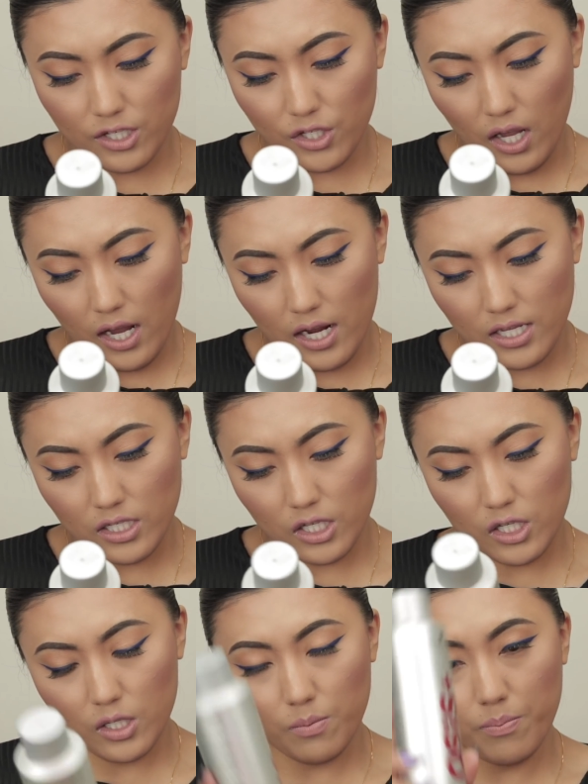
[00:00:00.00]
Shine
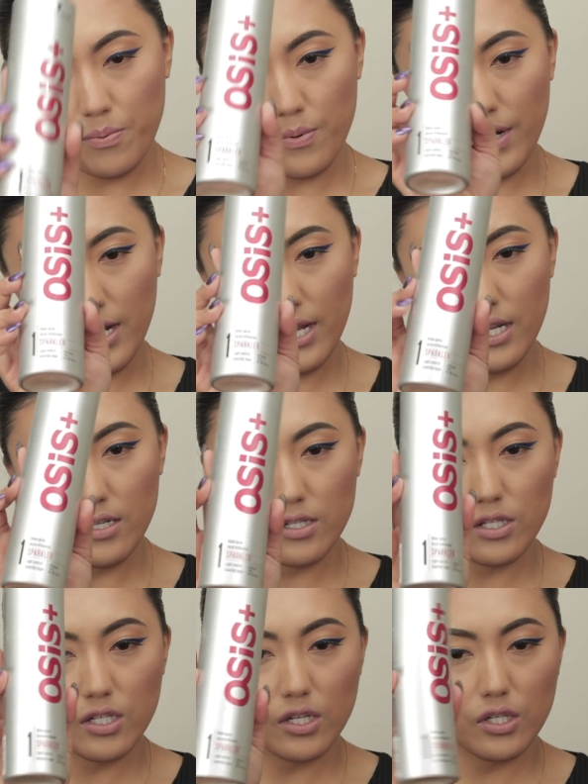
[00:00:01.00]
Spray
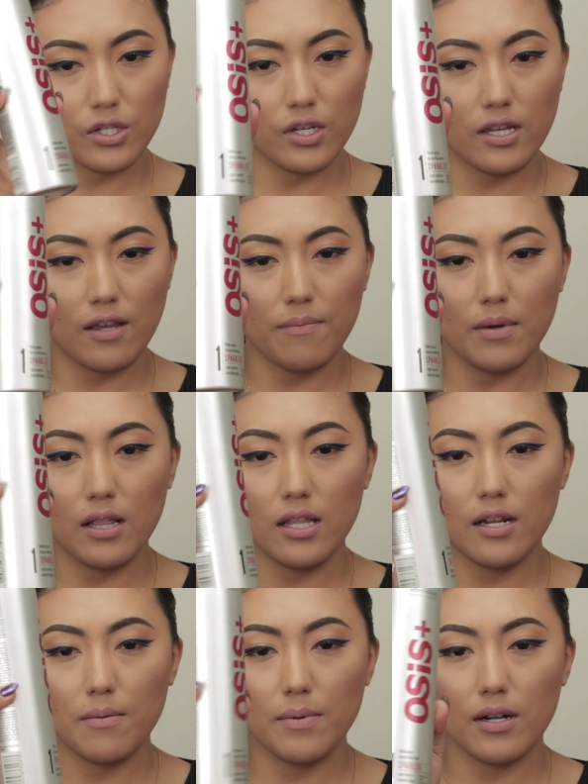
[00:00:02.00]
just to give a
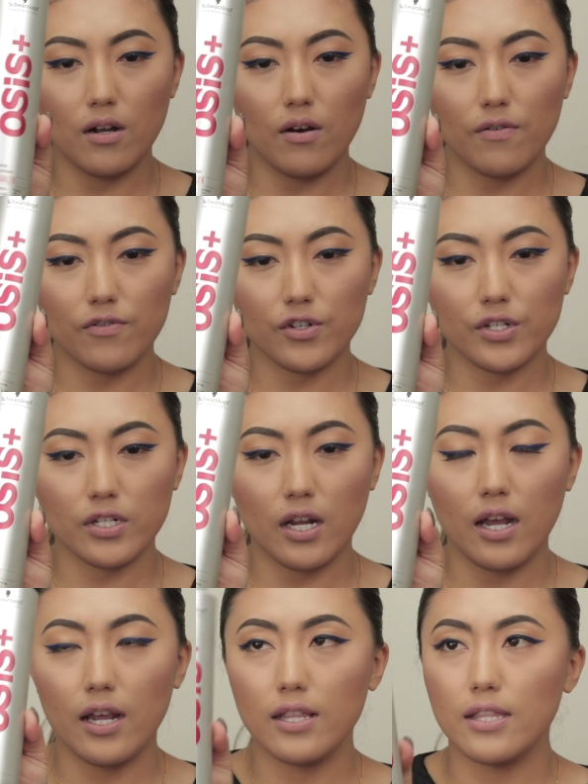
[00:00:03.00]
little bit of
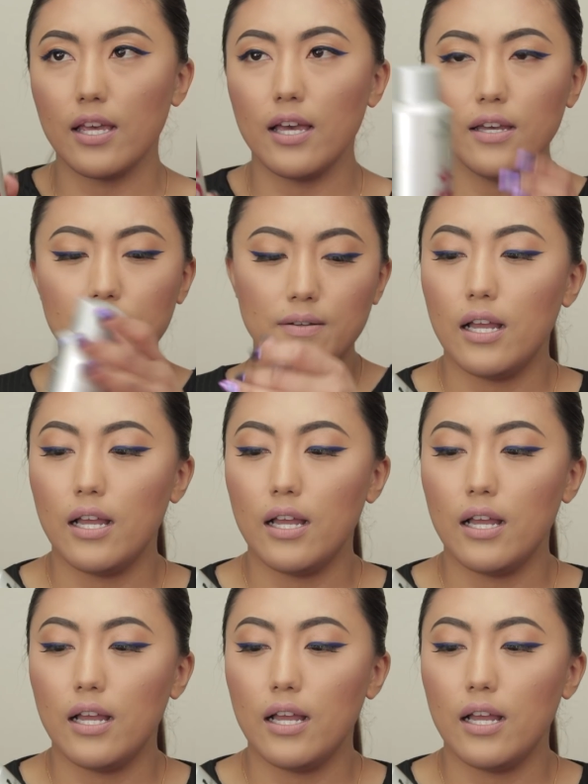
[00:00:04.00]
shine there,